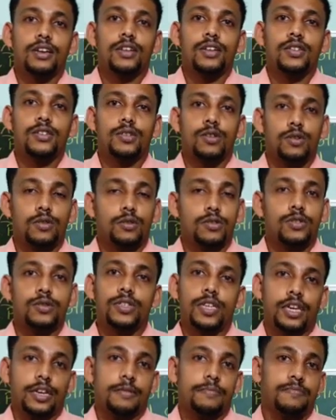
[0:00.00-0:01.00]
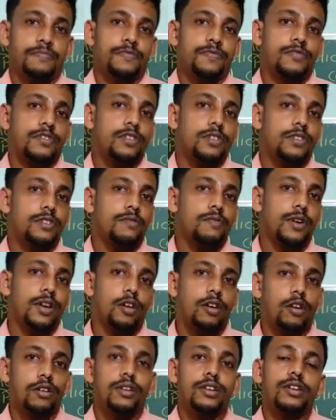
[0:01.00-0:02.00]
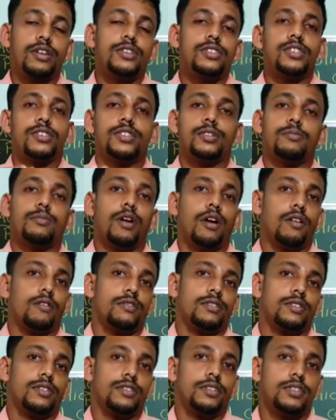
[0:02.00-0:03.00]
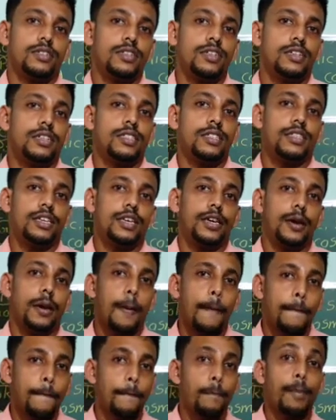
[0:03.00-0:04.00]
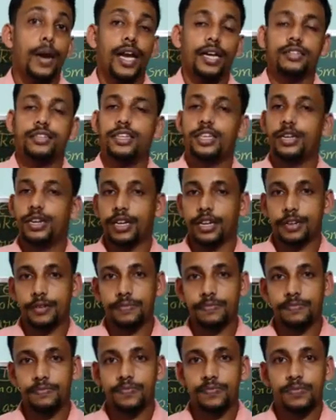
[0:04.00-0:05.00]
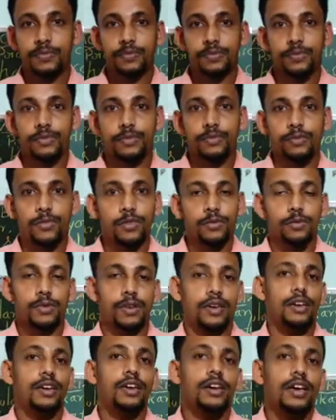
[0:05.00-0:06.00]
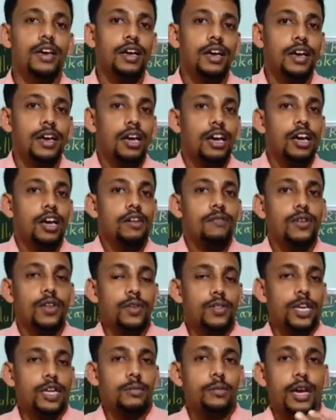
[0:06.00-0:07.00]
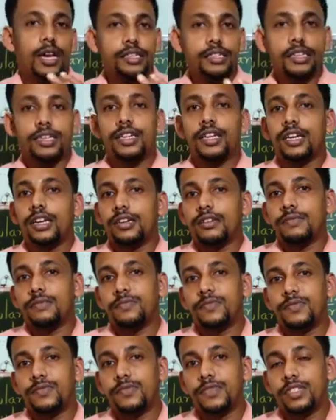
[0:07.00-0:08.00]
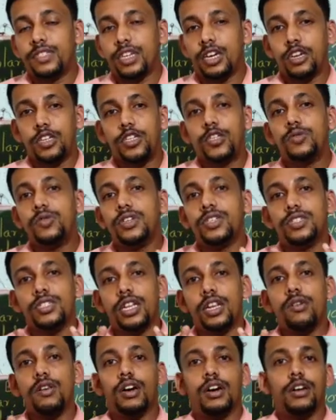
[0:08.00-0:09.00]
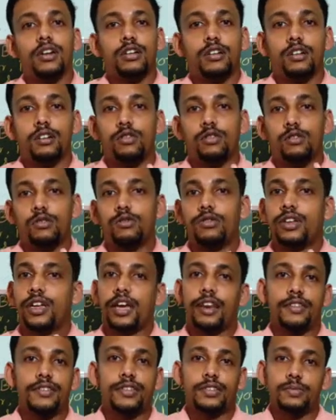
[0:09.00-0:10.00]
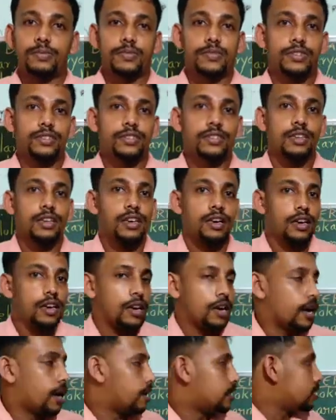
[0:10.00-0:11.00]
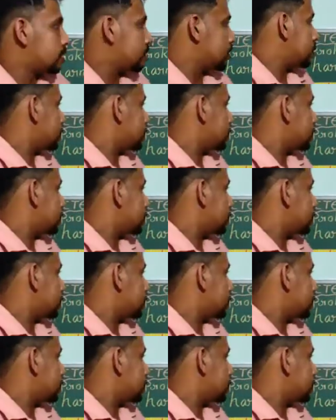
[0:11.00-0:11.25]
So today we are going to discuss about the bacteria. Okay. We know that bacteria, these are unicellular organisms, and